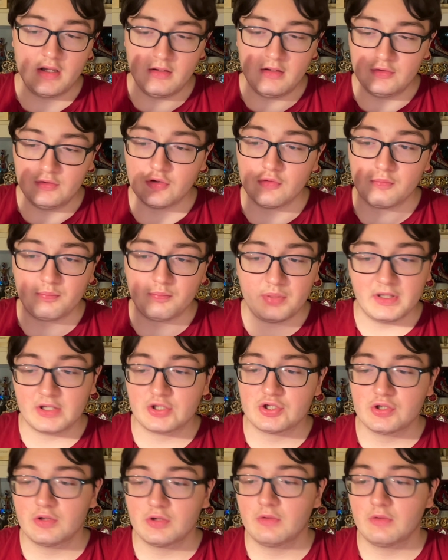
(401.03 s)
new
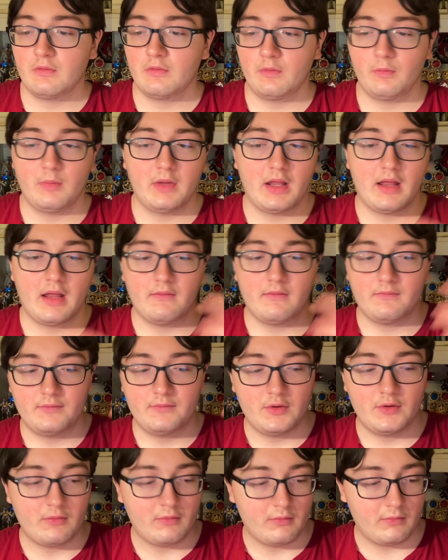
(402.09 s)
pictures, we have
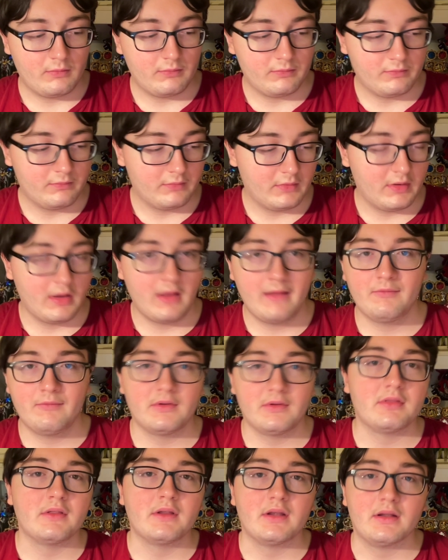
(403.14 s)
new
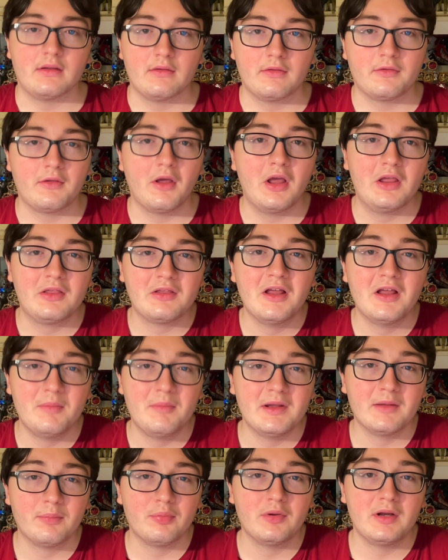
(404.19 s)
everything. So it's going to
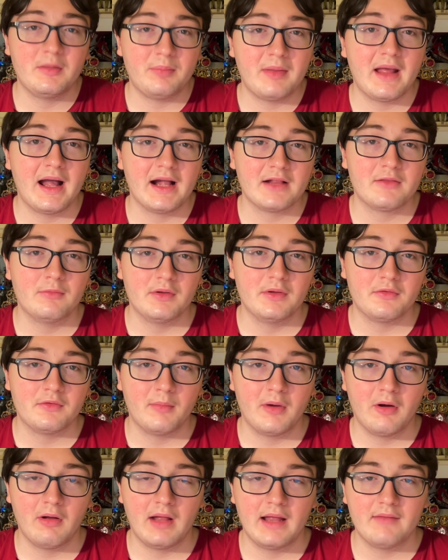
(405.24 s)
be a pretty packed one
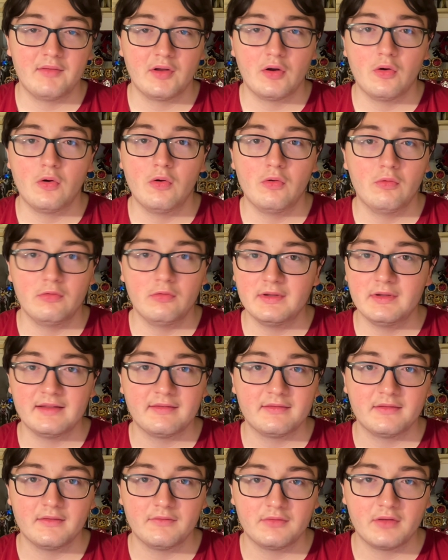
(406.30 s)
tomorrow. I have like a whole
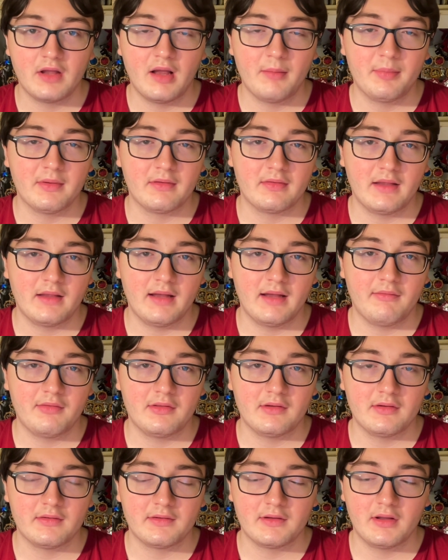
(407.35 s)
list of topics I have
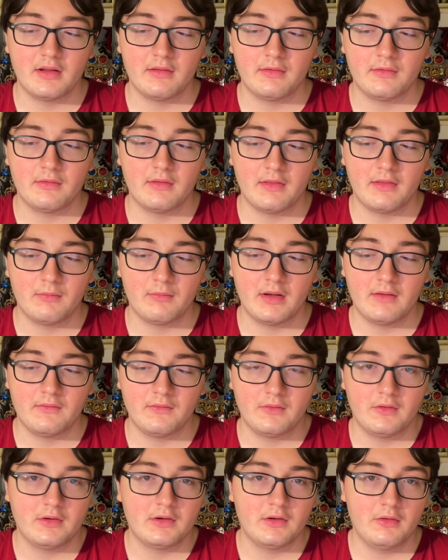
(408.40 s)
to discuss, so that's why I
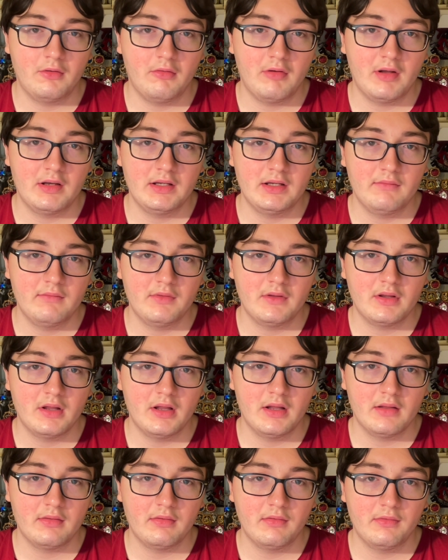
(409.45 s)
figured I'll go ahead and give the
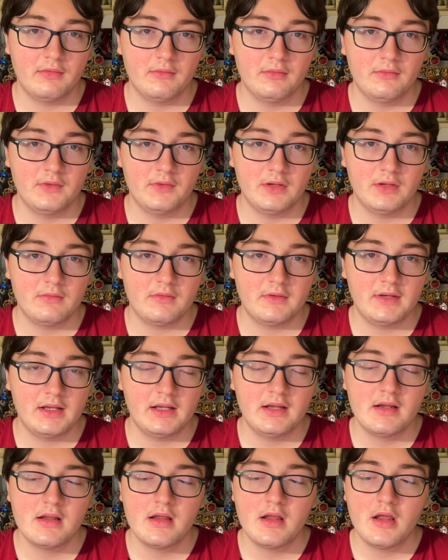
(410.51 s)
cogs this little video
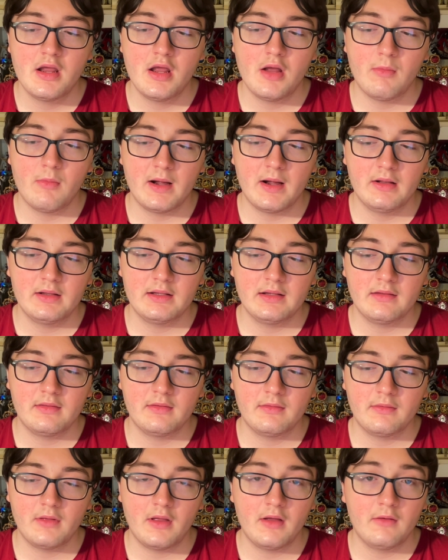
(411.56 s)
today while
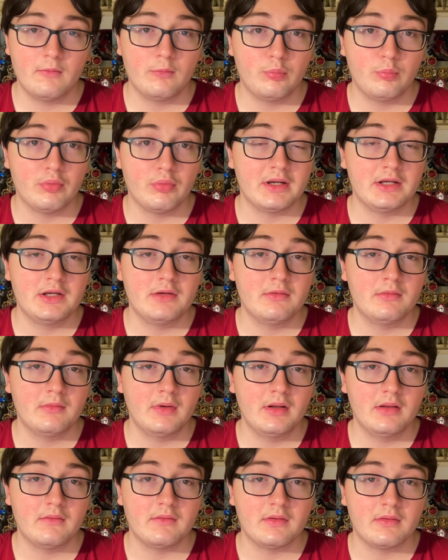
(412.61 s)
it's uh, brand new and
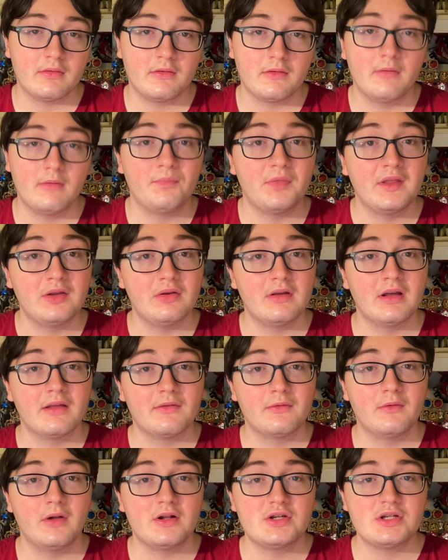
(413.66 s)
relevant. So thank you guys
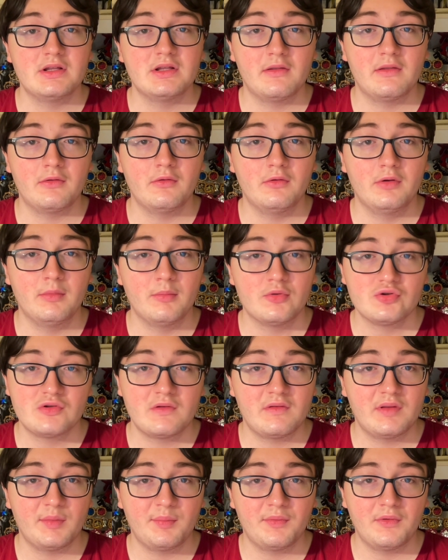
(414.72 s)
for watching this little
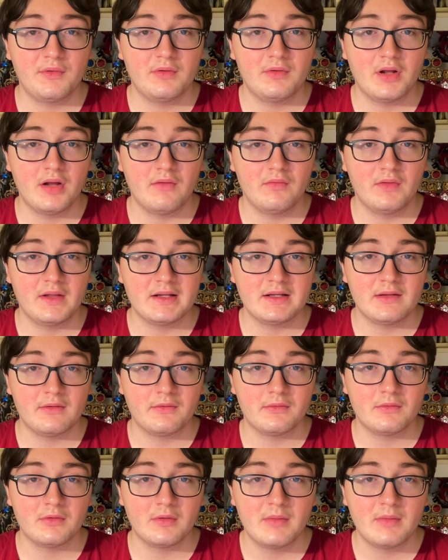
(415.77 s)
emergency episode of Lightning
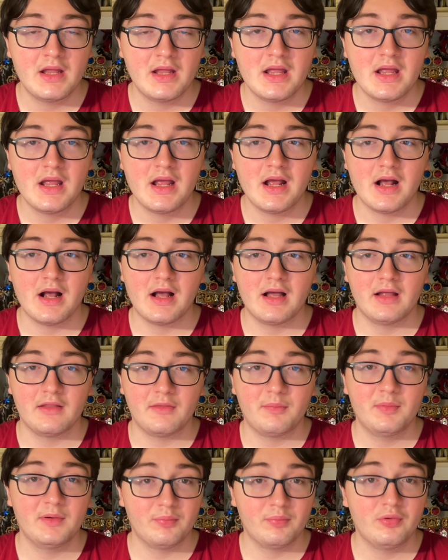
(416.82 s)
Storm. Uh, it's
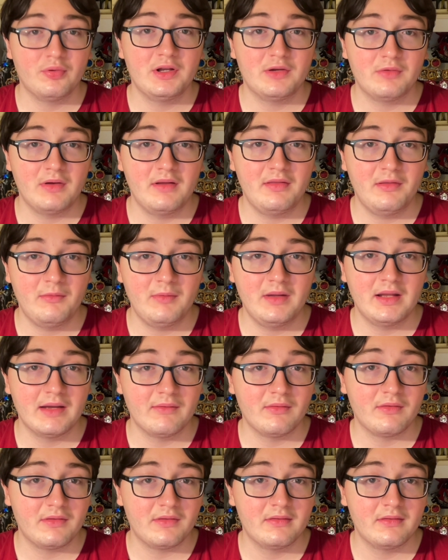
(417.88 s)
been a pretty crazy week
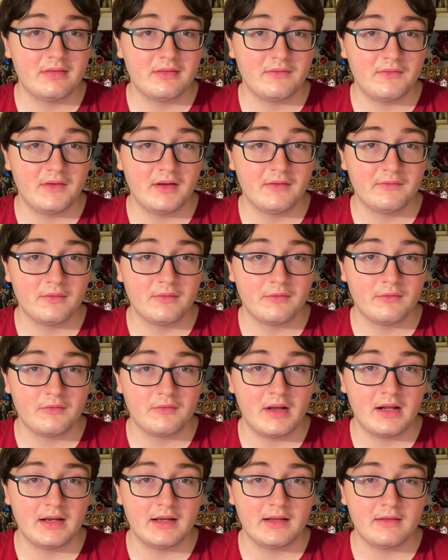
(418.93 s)
ever since the Fan First
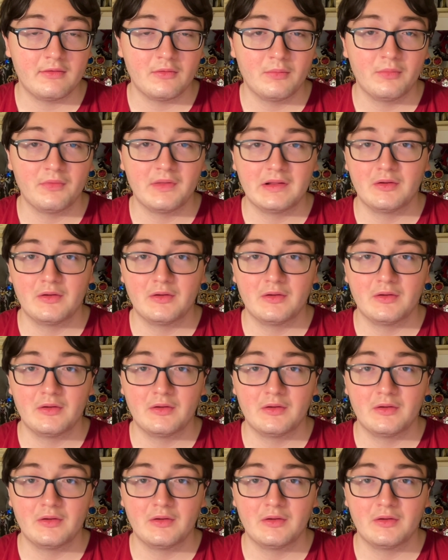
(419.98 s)
Friday. It's almost like